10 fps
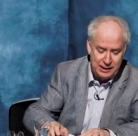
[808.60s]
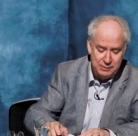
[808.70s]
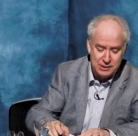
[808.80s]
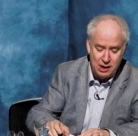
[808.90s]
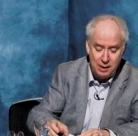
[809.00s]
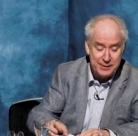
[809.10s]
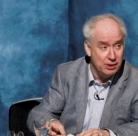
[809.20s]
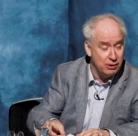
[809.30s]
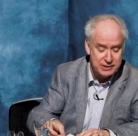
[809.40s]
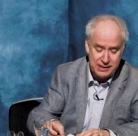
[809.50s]
He was an army
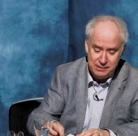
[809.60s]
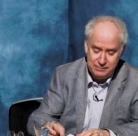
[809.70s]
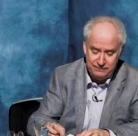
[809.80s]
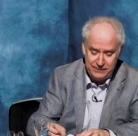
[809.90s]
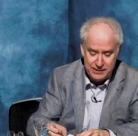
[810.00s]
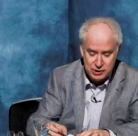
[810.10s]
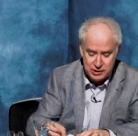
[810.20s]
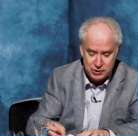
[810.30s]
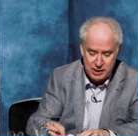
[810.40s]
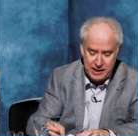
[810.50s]
doctor, finished
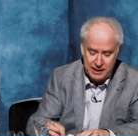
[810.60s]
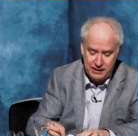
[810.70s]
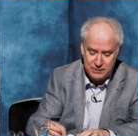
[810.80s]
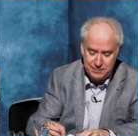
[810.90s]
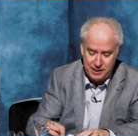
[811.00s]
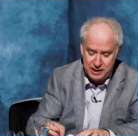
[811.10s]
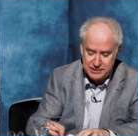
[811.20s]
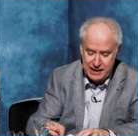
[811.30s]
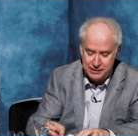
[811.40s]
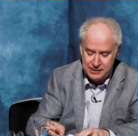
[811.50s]
his training after Bart's
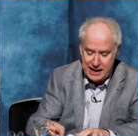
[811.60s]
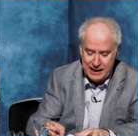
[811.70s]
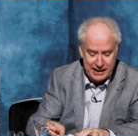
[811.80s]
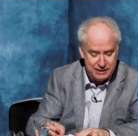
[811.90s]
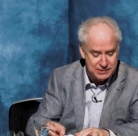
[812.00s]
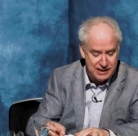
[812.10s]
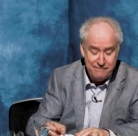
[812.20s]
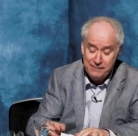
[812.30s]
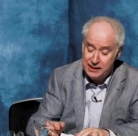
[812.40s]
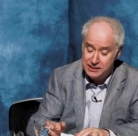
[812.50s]
down at Netley. He was
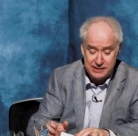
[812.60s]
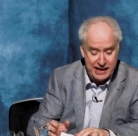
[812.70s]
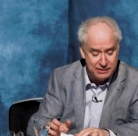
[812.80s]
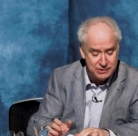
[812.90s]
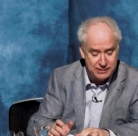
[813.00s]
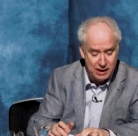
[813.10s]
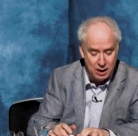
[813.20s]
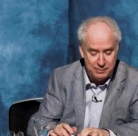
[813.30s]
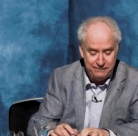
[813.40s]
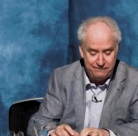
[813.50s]
invalided out to the
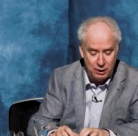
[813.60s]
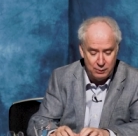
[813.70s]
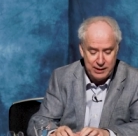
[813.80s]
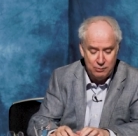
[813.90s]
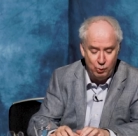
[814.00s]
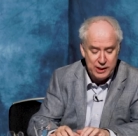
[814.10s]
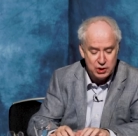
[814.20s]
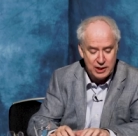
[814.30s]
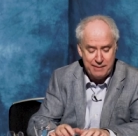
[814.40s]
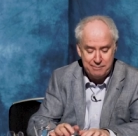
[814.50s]
army following
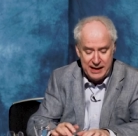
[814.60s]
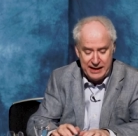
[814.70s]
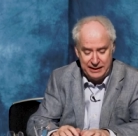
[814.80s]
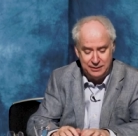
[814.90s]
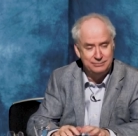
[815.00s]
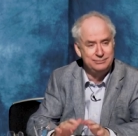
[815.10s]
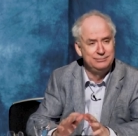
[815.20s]
which campaign?